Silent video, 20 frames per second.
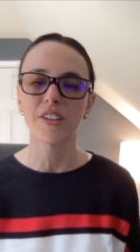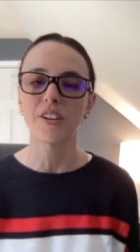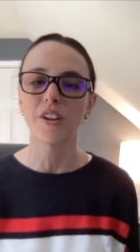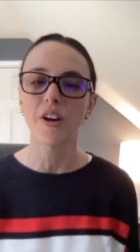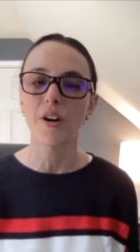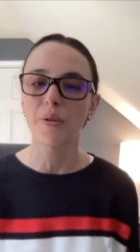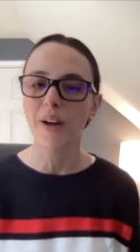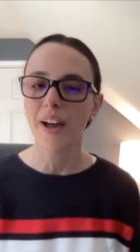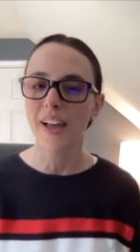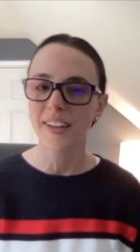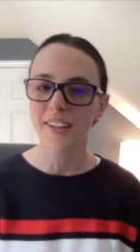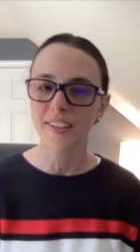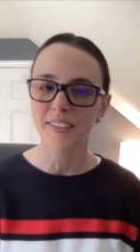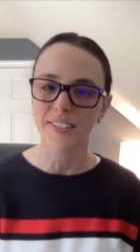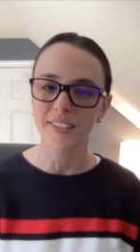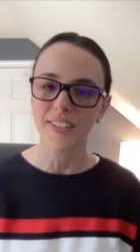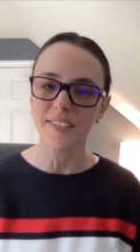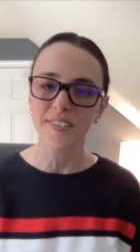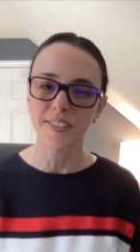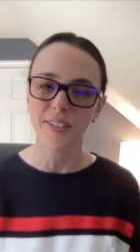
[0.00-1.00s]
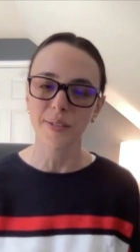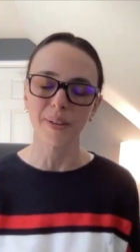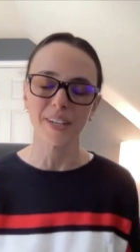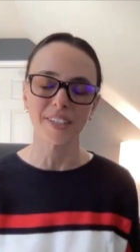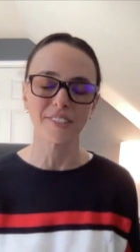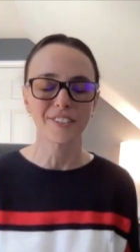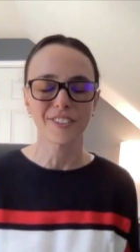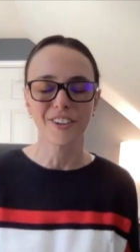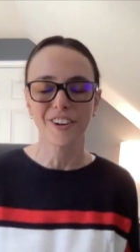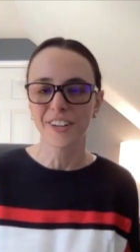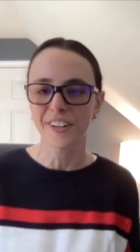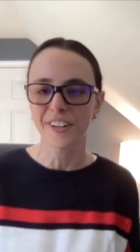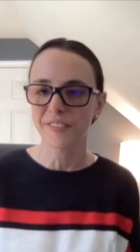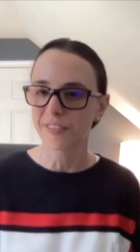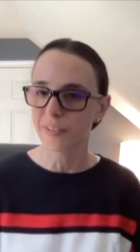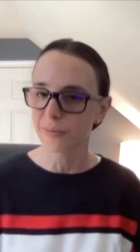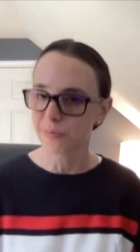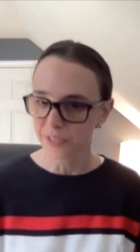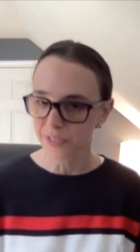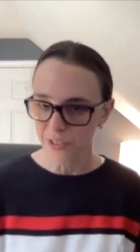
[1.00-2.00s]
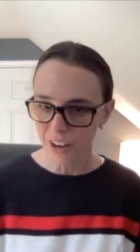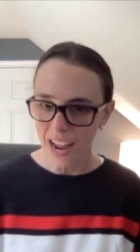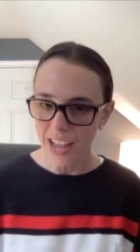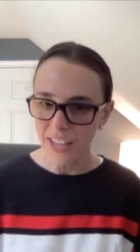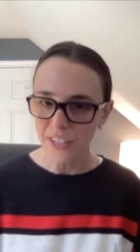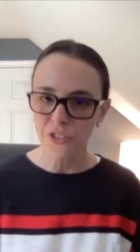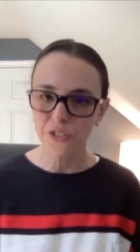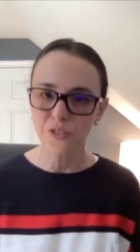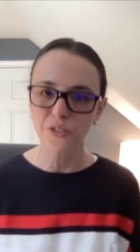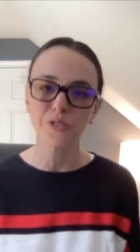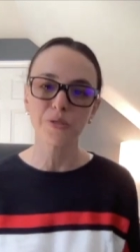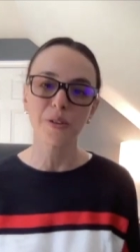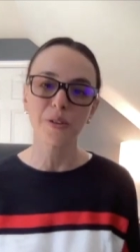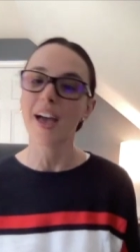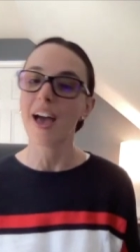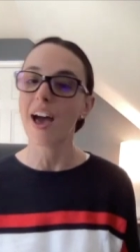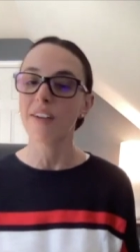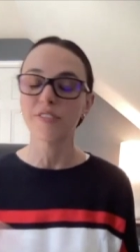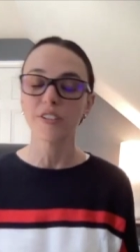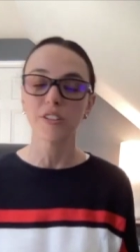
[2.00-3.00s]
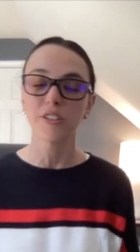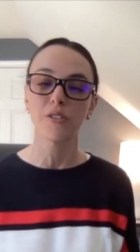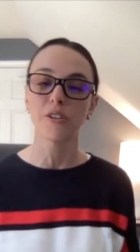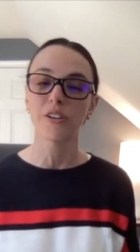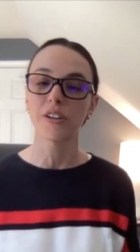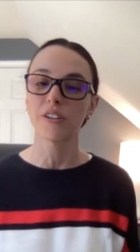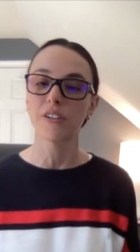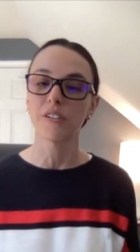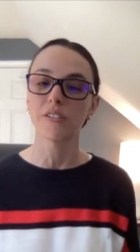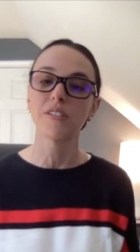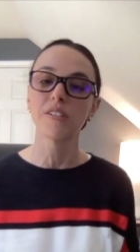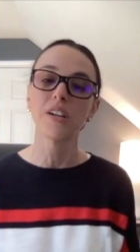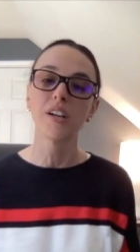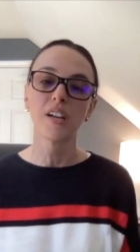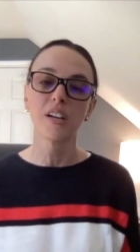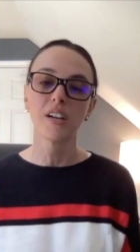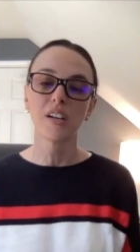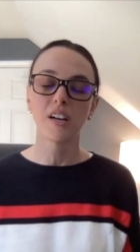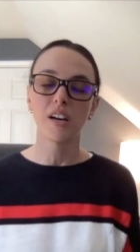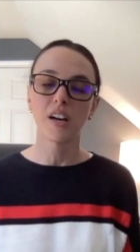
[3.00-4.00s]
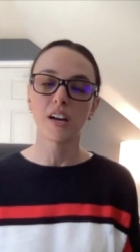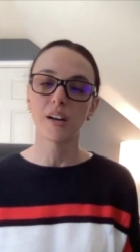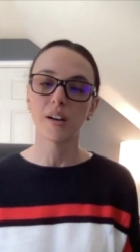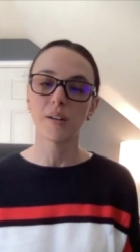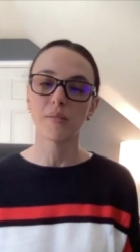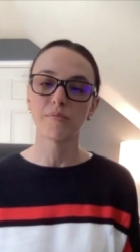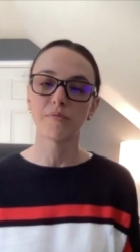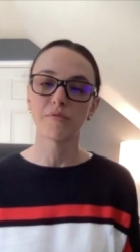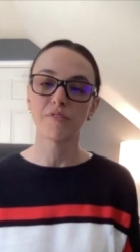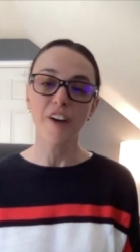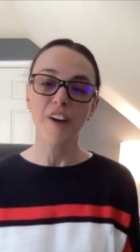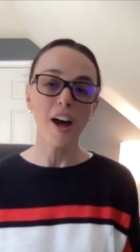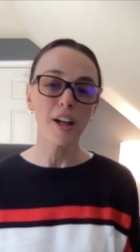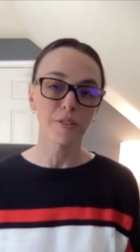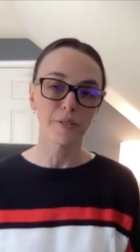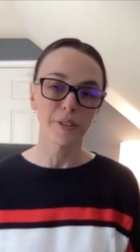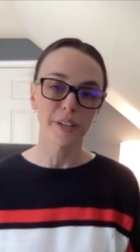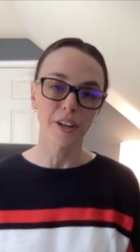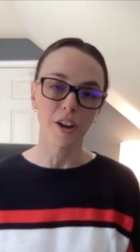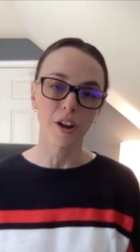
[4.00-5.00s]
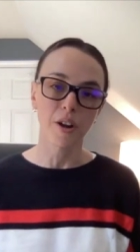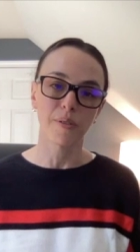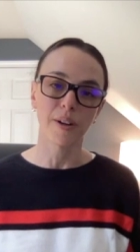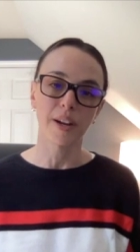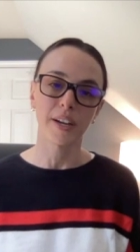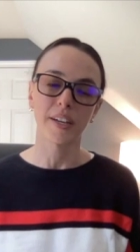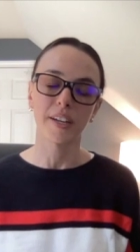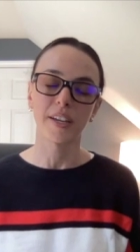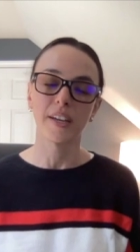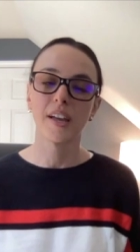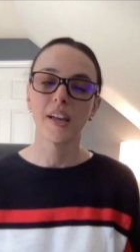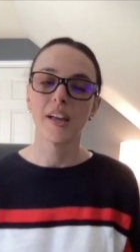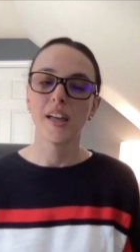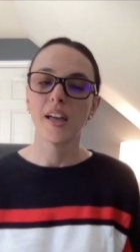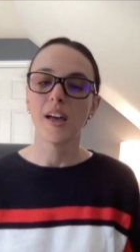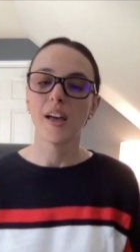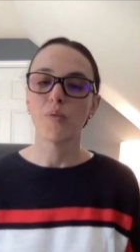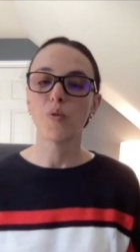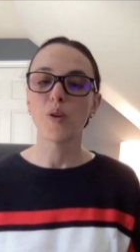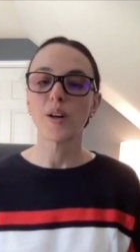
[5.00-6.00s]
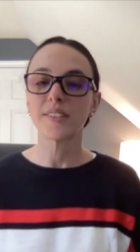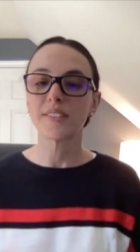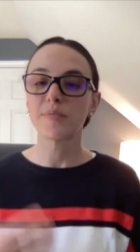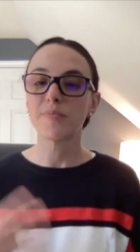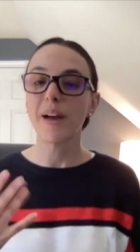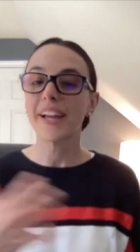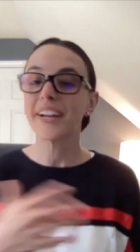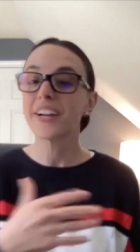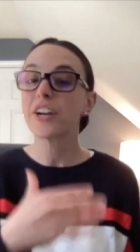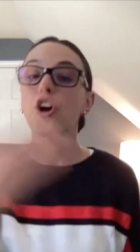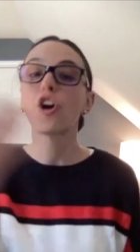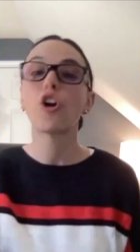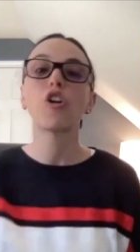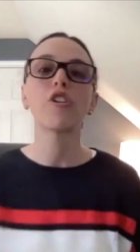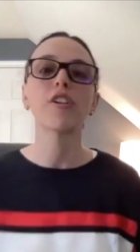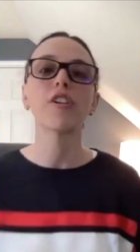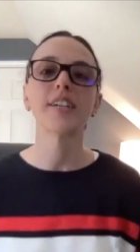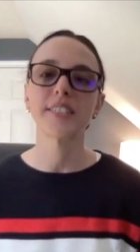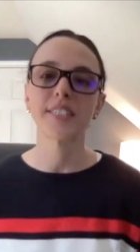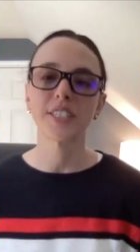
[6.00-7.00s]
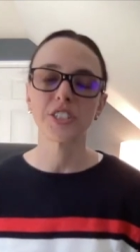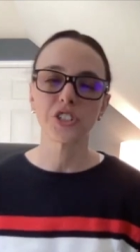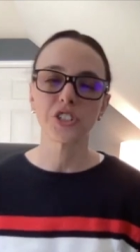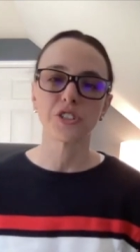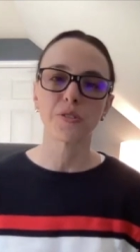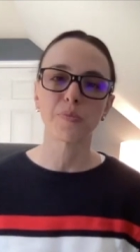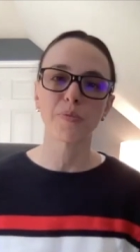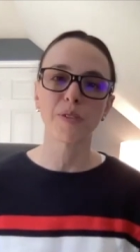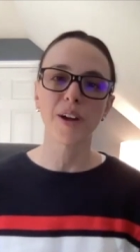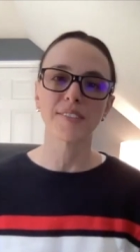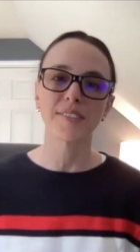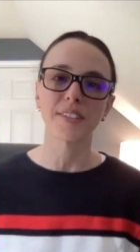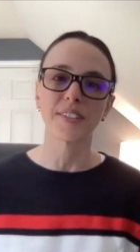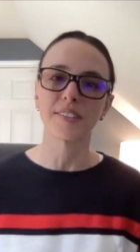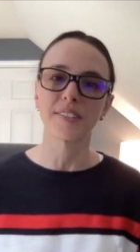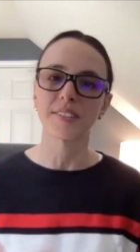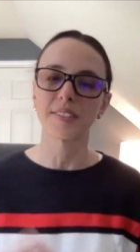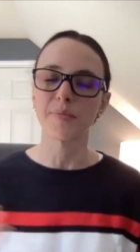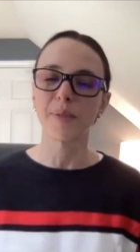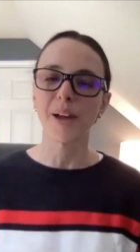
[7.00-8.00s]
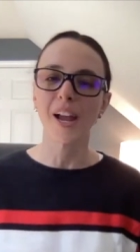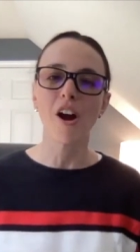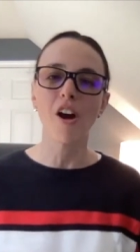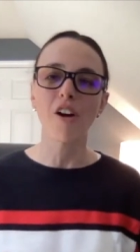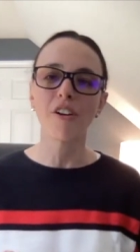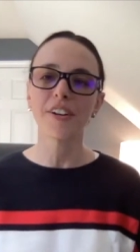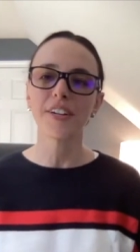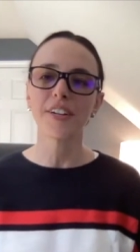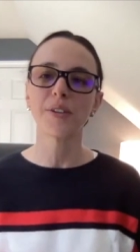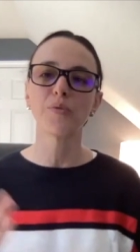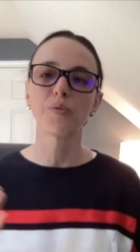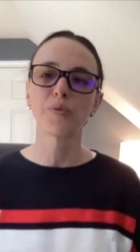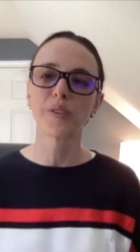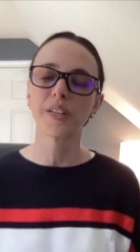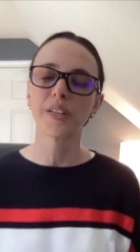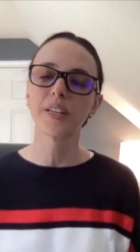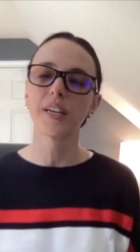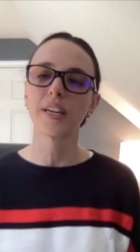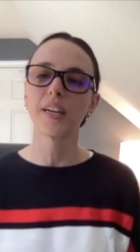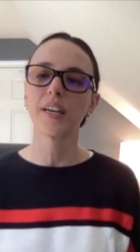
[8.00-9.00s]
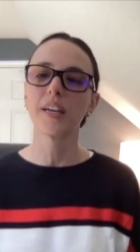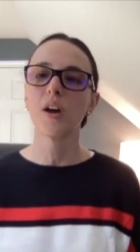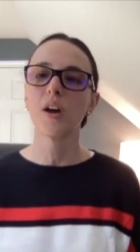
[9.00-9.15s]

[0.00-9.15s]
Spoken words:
know I exist? Am I starting from scratch, or do I have a loyal following already? What's my current digital presence? Am I already really